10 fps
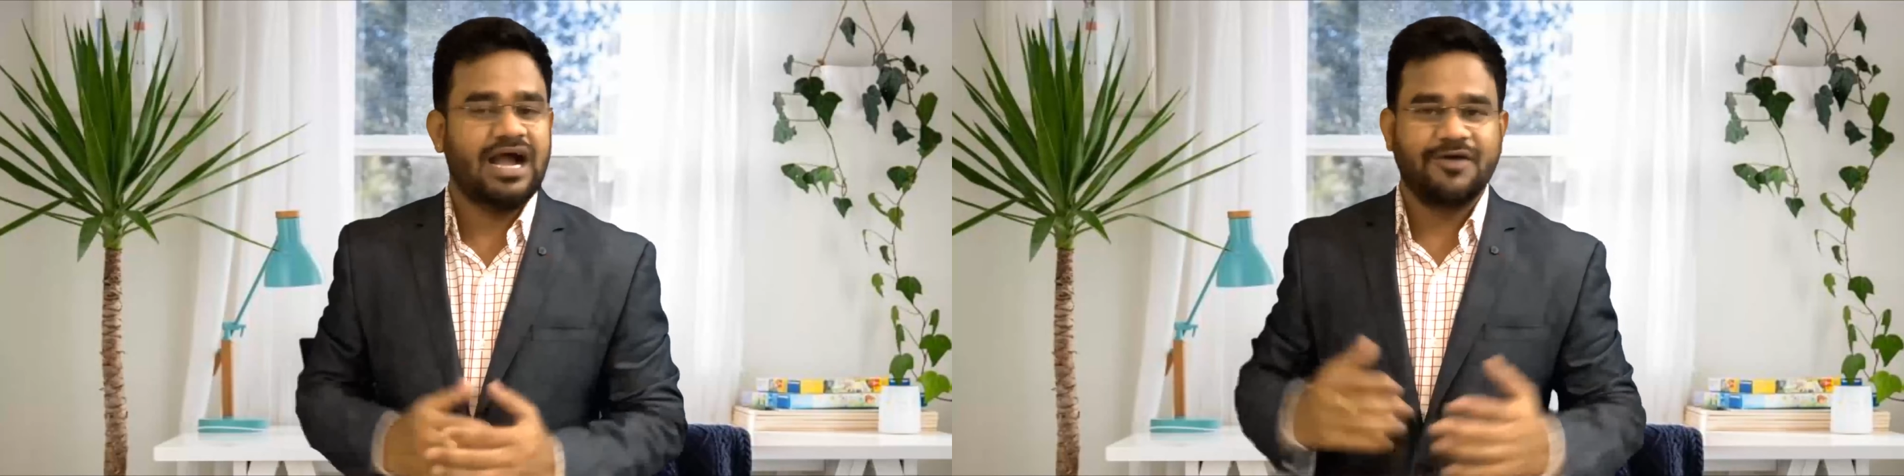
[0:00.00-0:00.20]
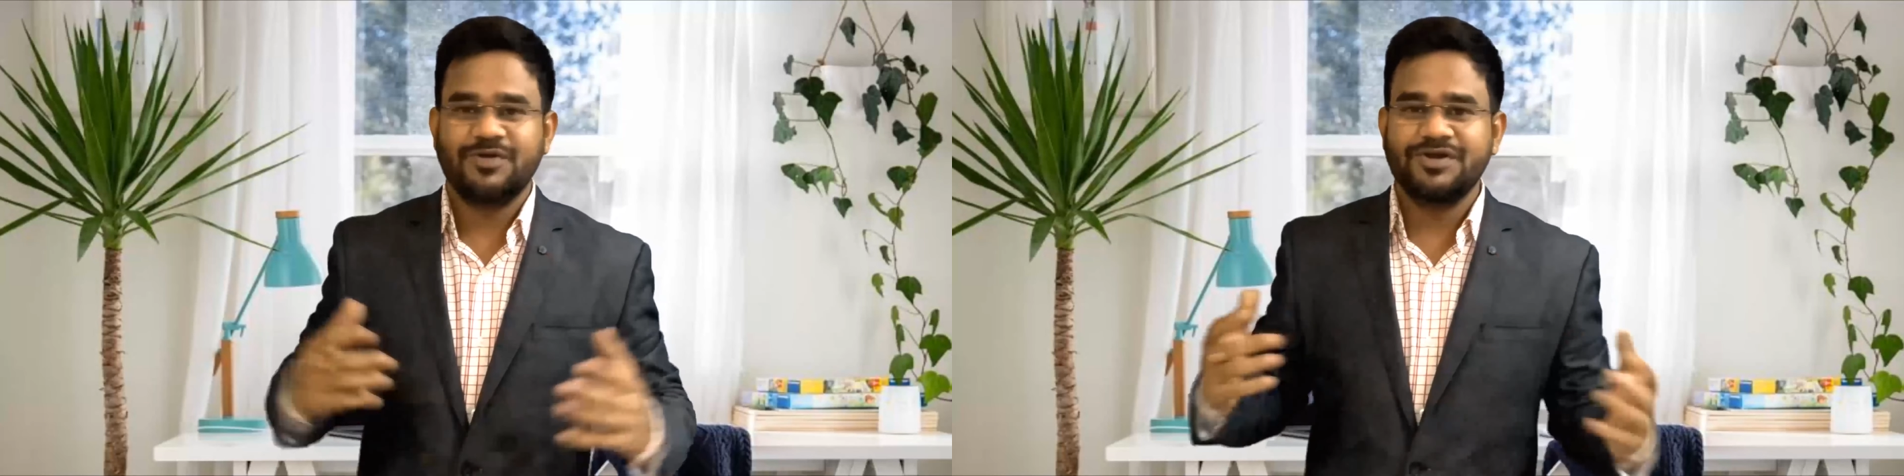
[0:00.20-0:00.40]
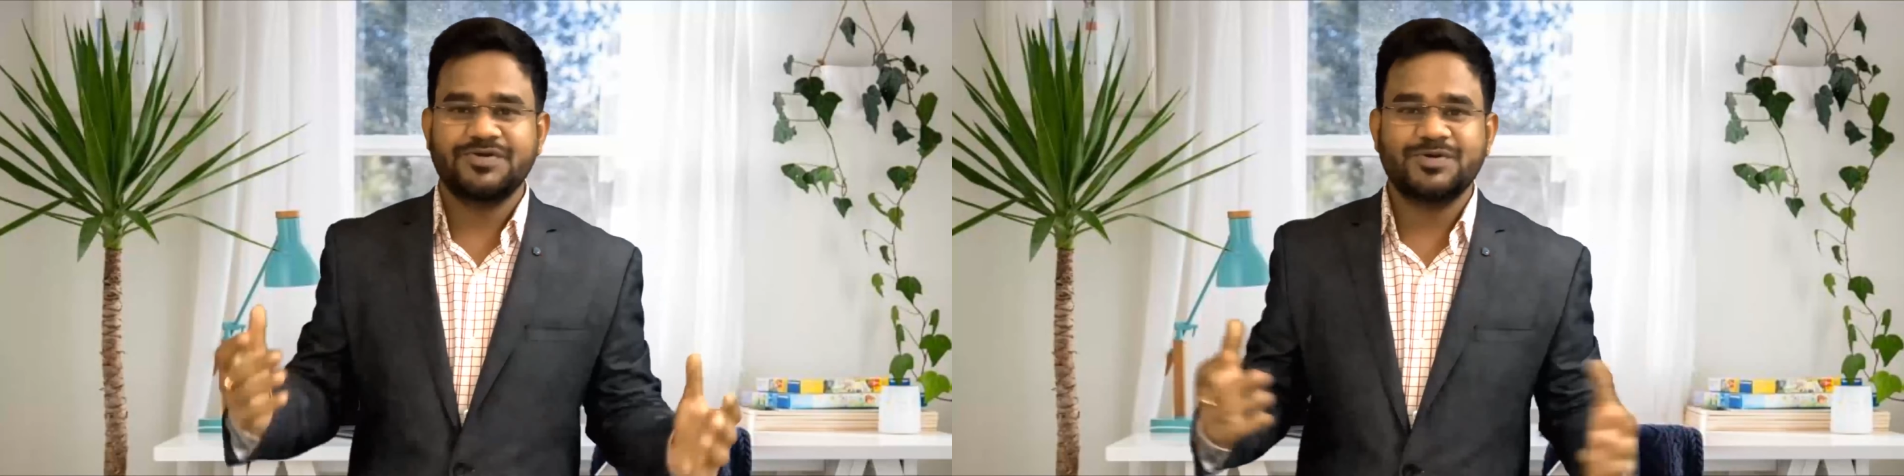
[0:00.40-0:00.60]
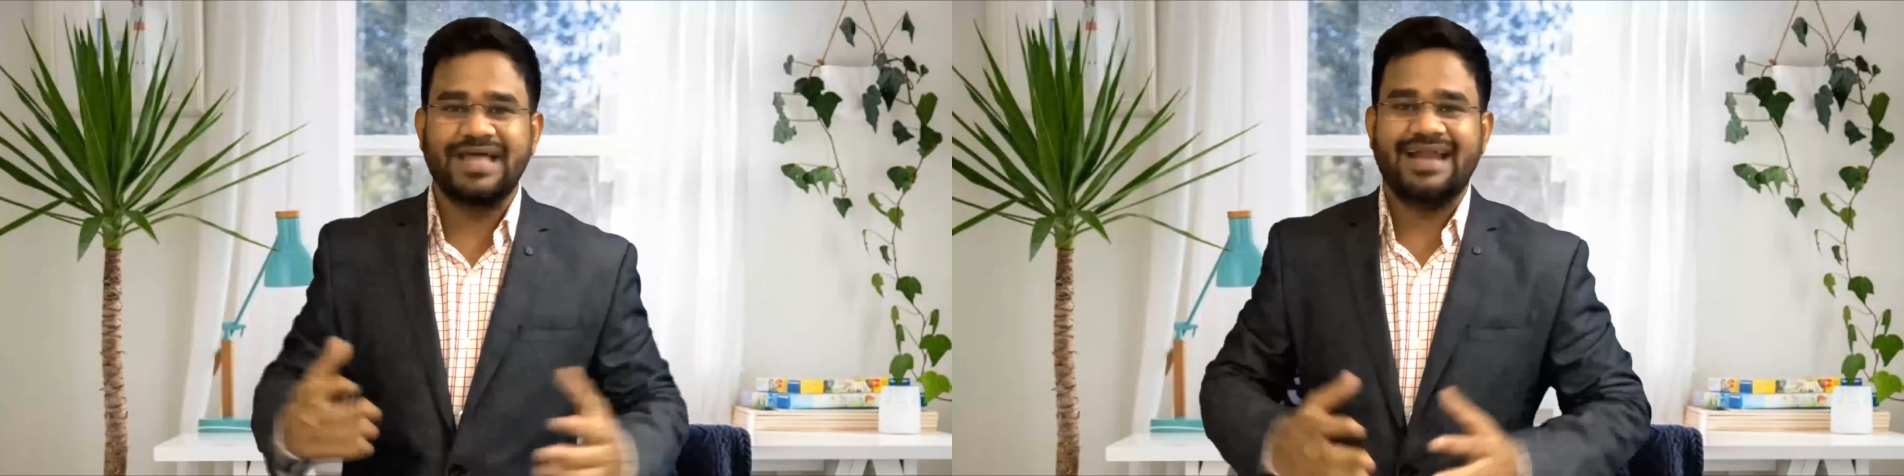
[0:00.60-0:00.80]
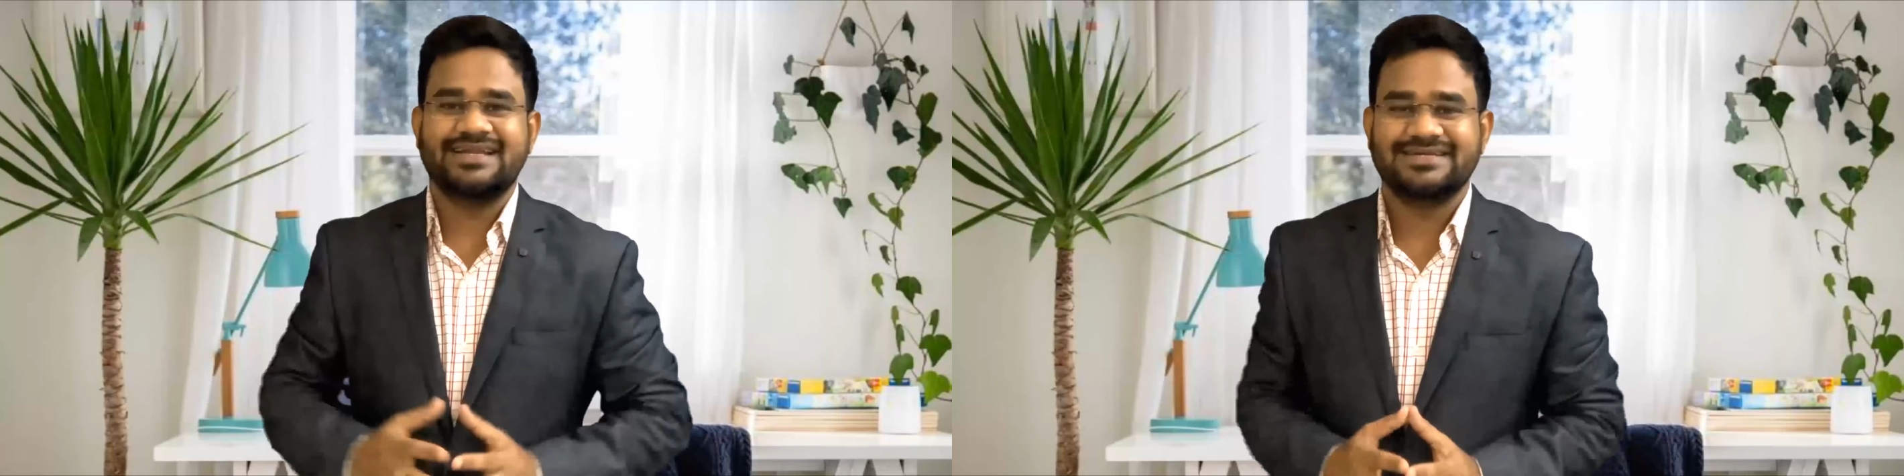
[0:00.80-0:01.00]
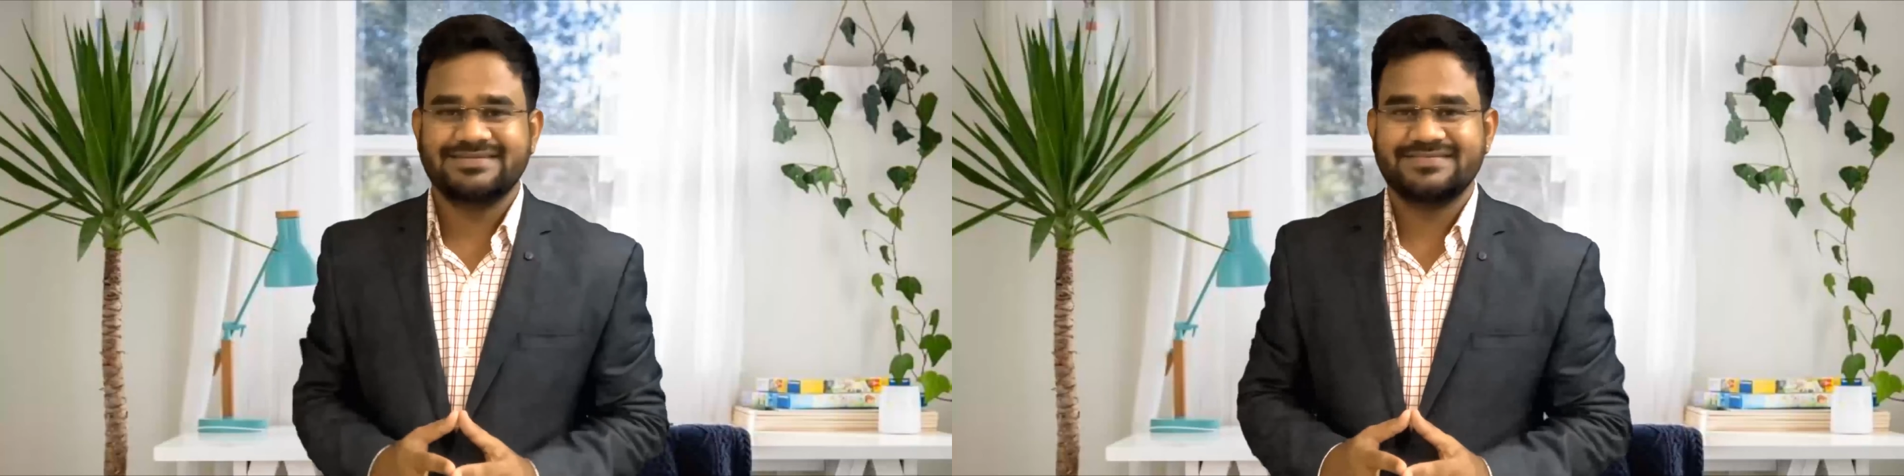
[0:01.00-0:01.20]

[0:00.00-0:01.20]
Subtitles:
How do you do that?